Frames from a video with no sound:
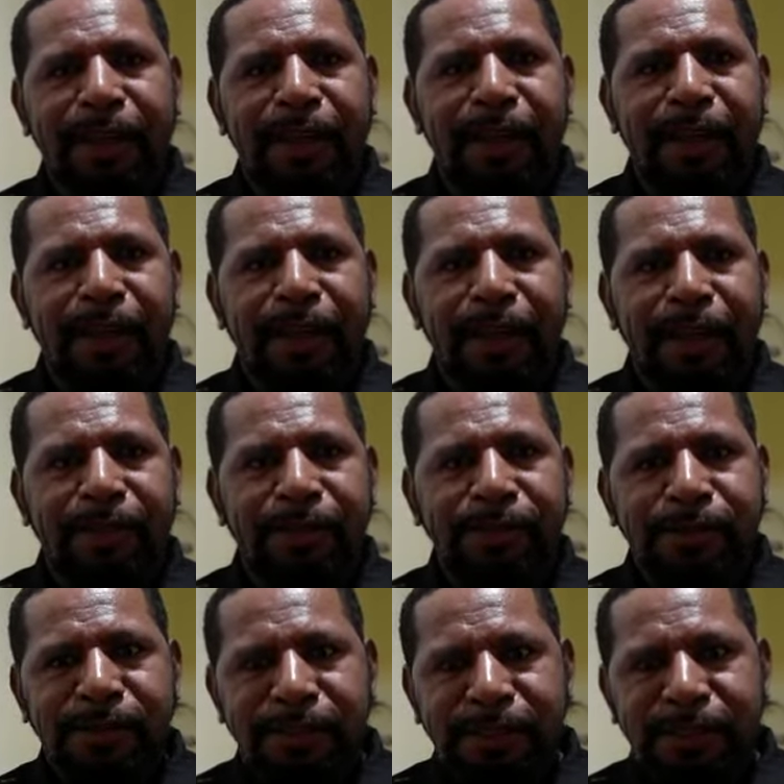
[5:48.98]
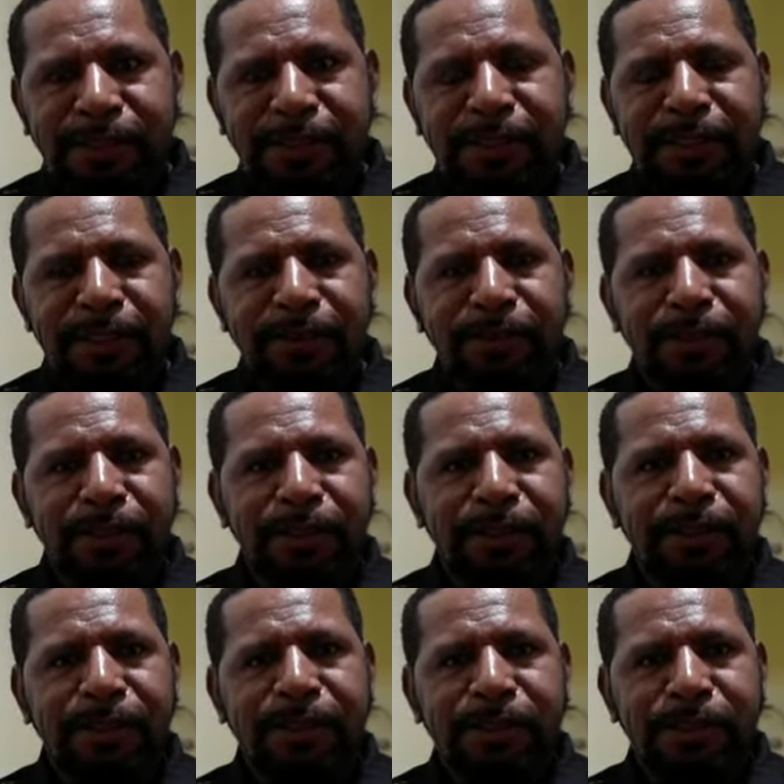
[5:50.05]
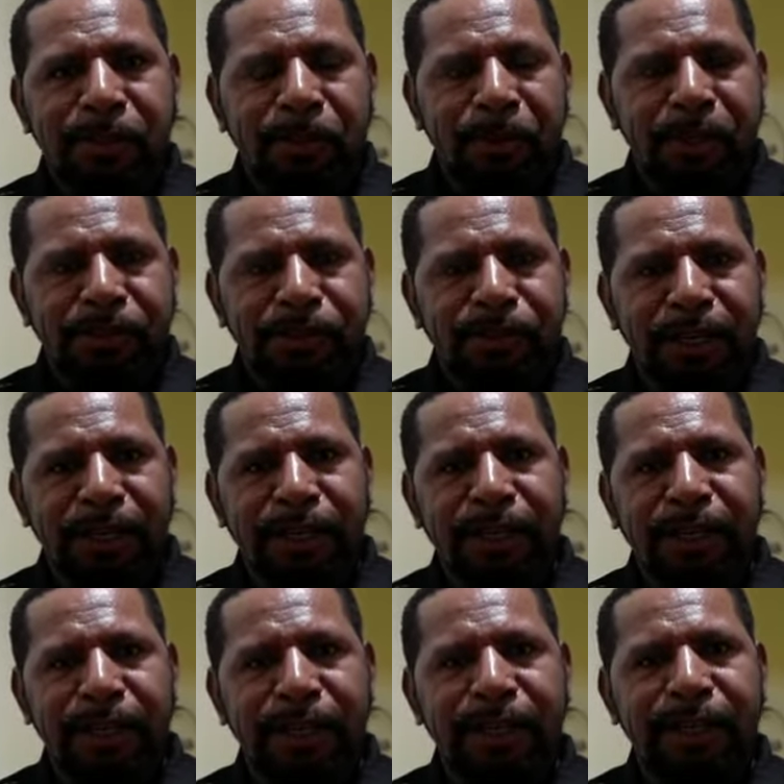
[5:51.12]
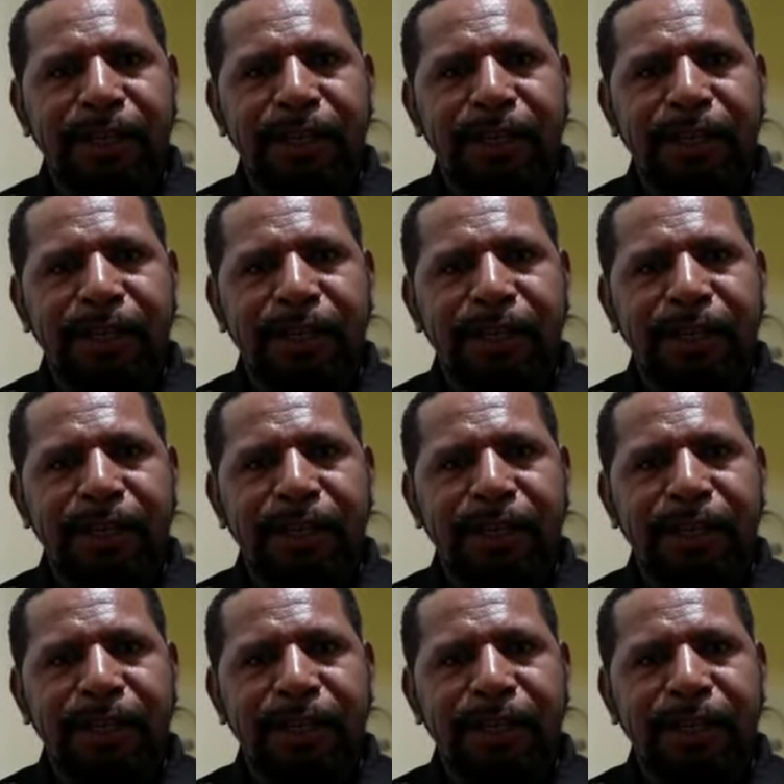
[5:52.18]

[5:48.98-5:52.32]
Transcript: and CCTV, GPS tracking,